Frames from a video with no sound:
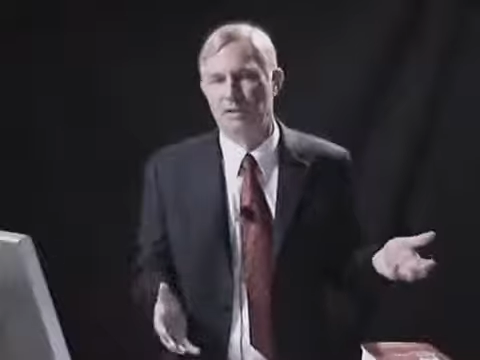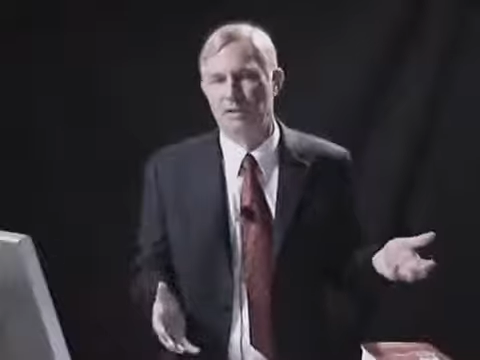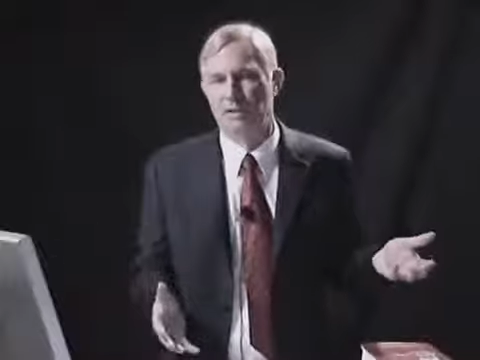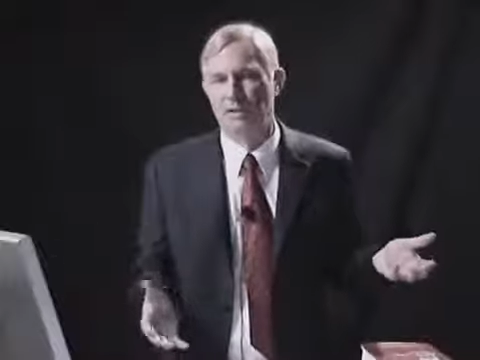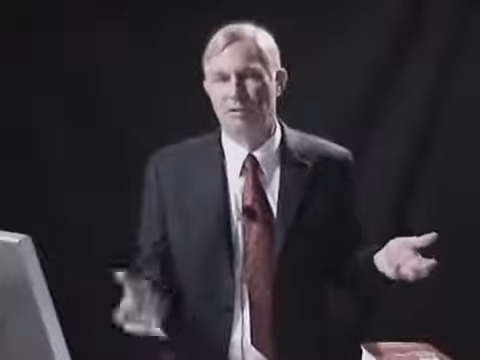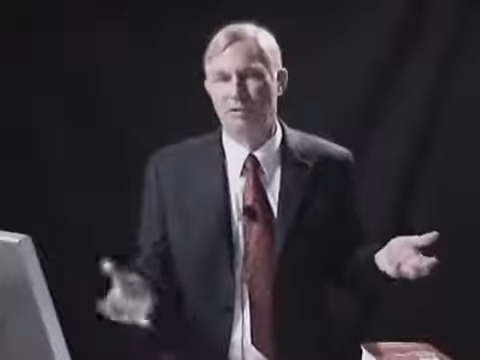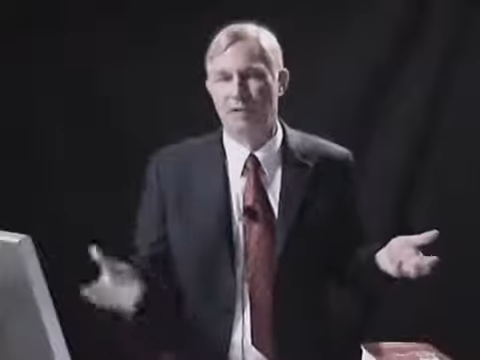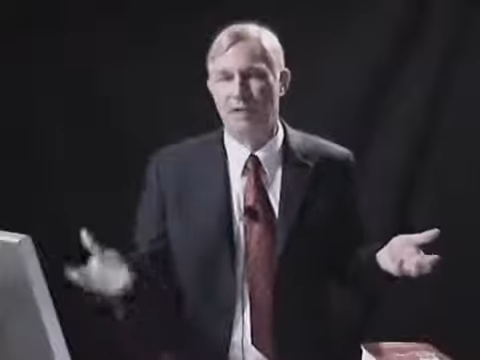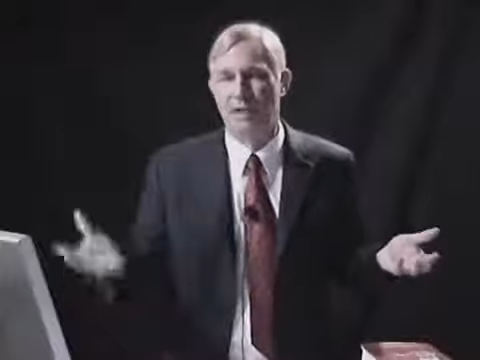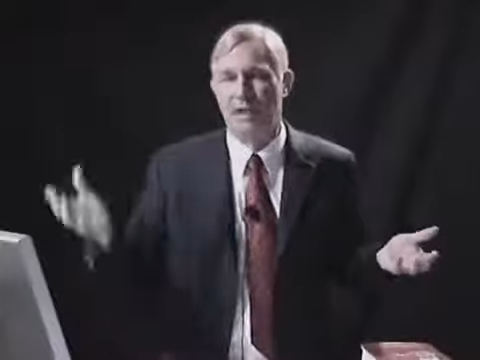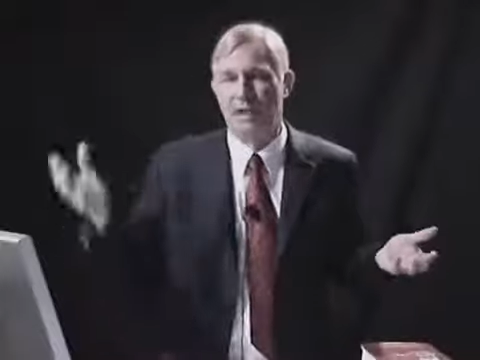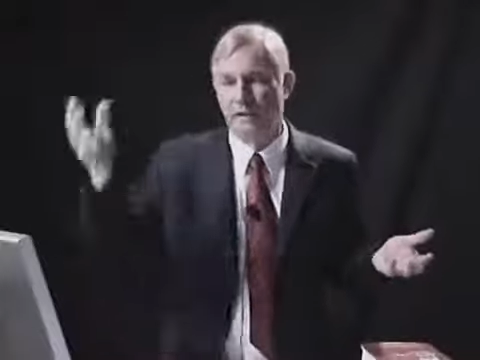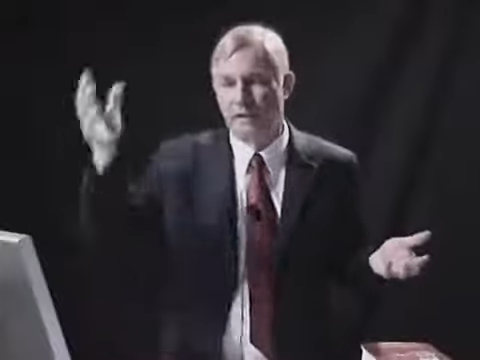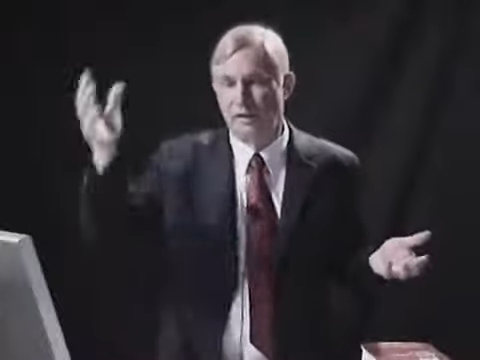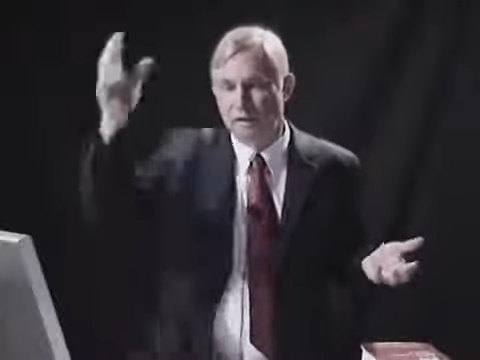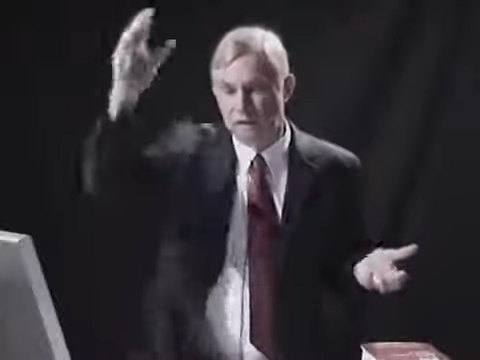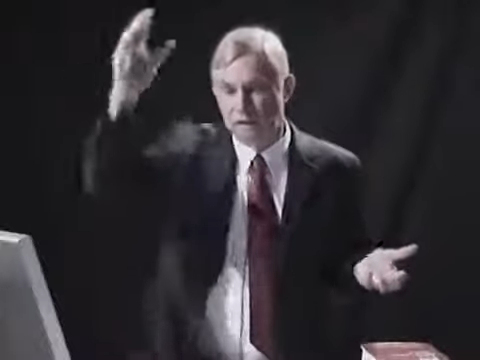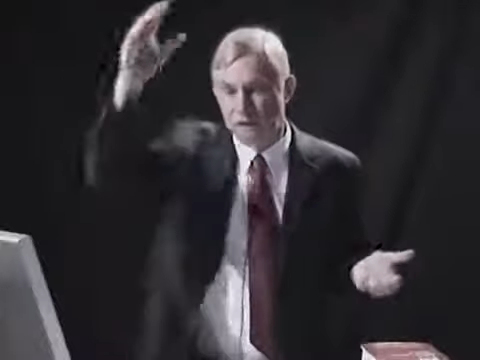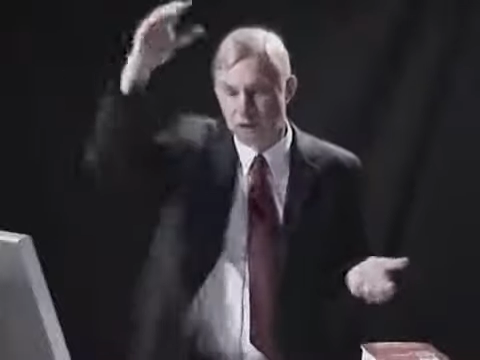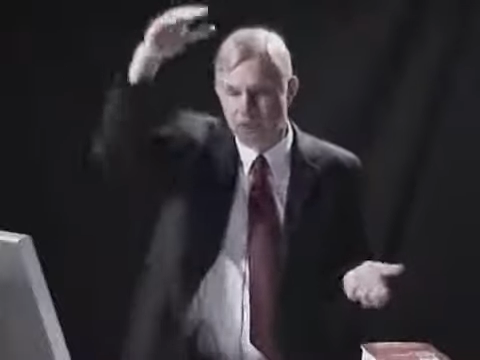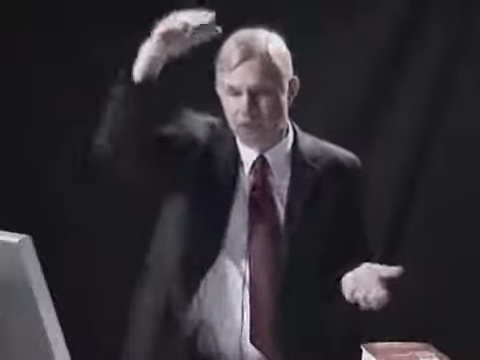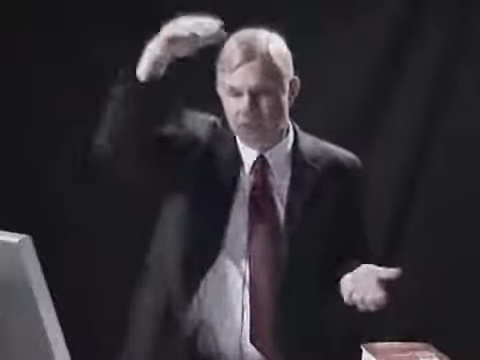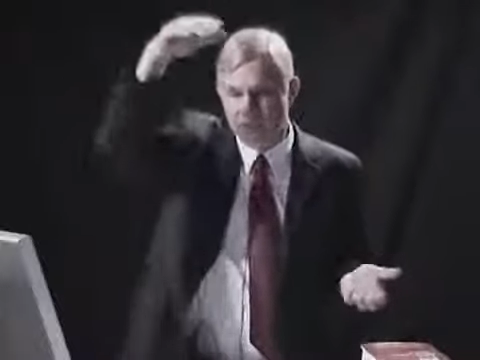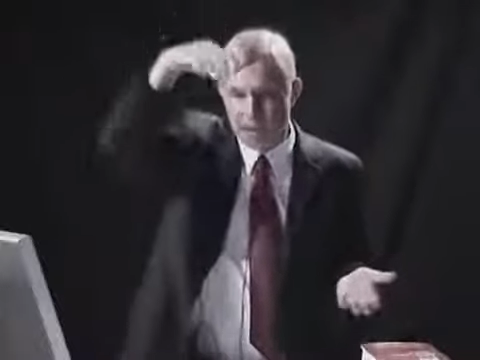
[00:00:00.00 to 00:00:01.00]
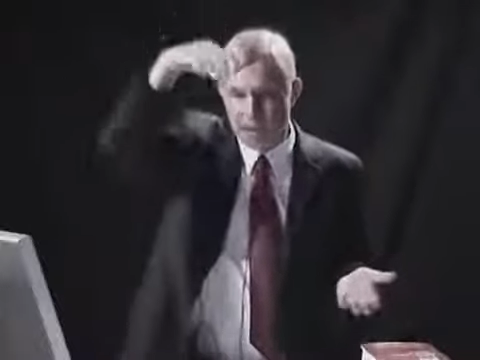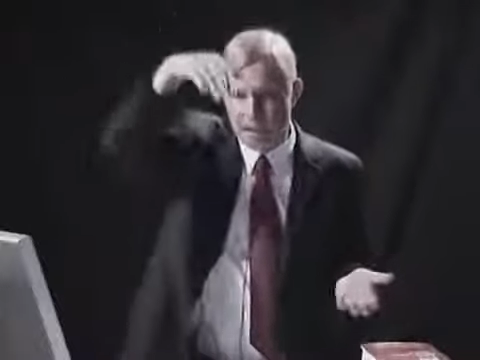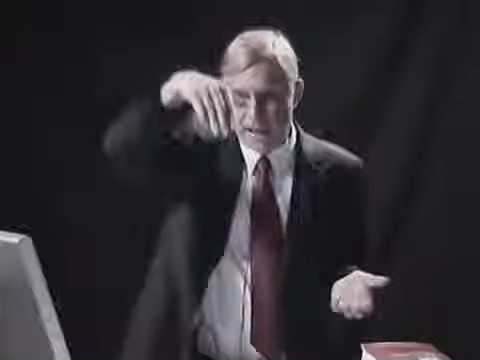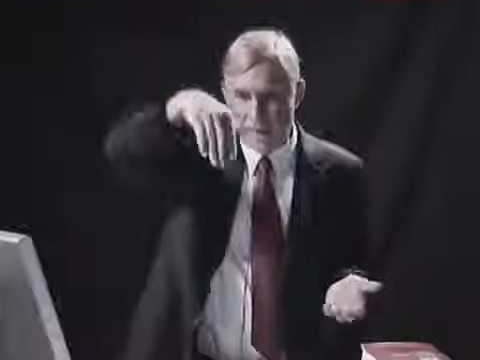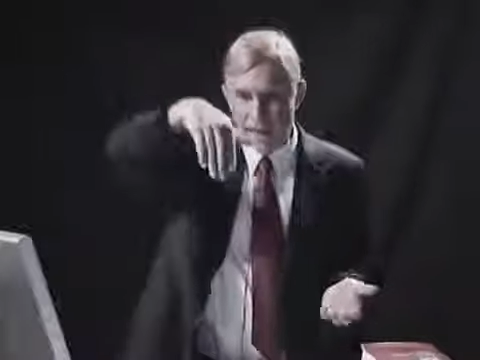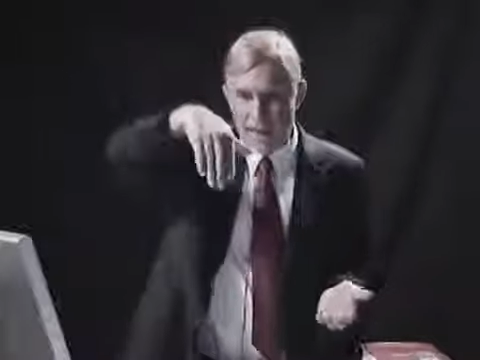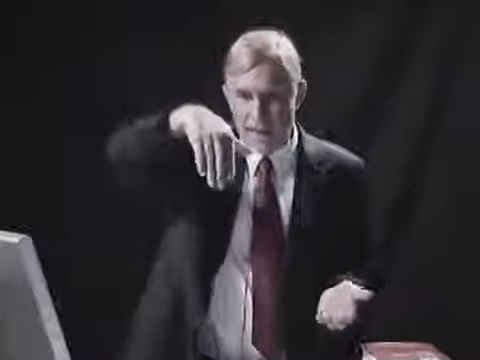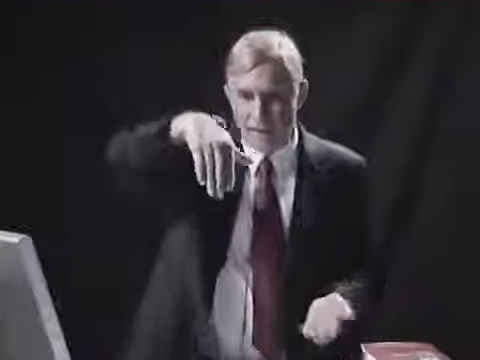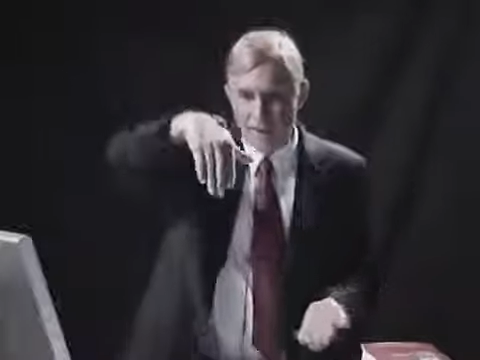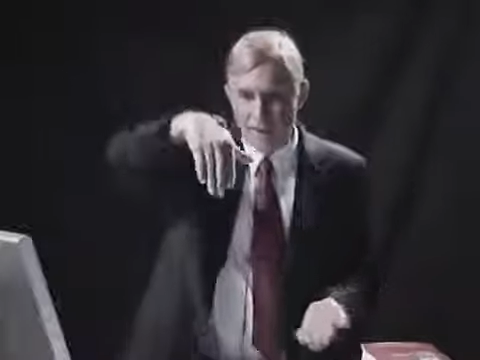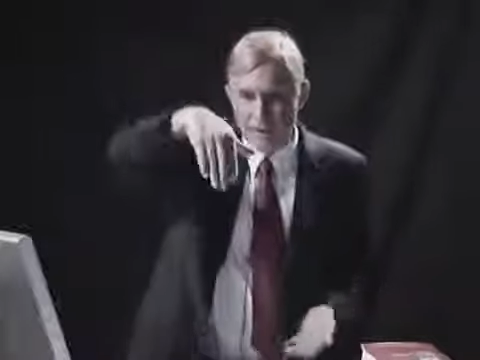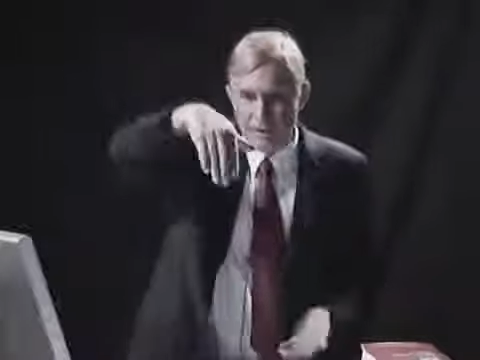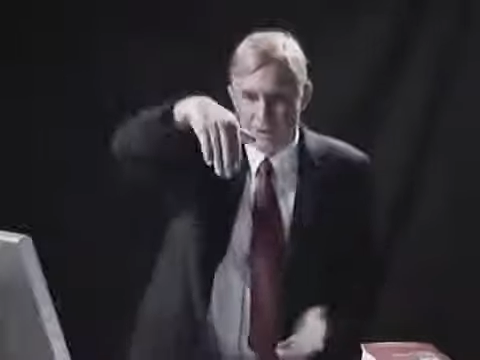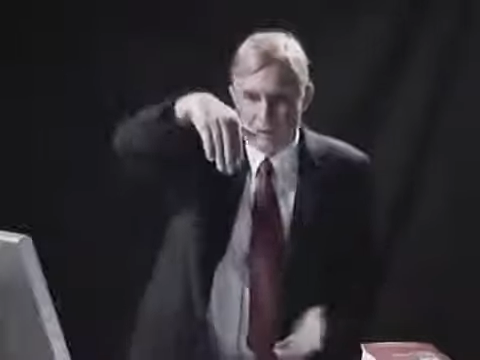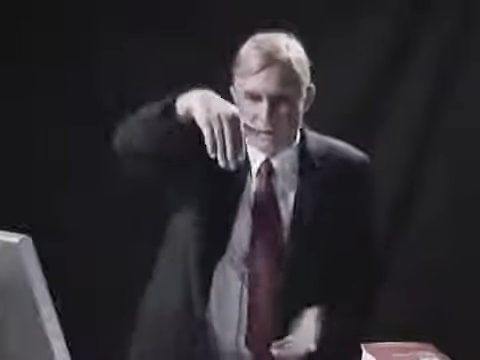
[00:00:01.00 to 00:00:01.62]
The rains come down,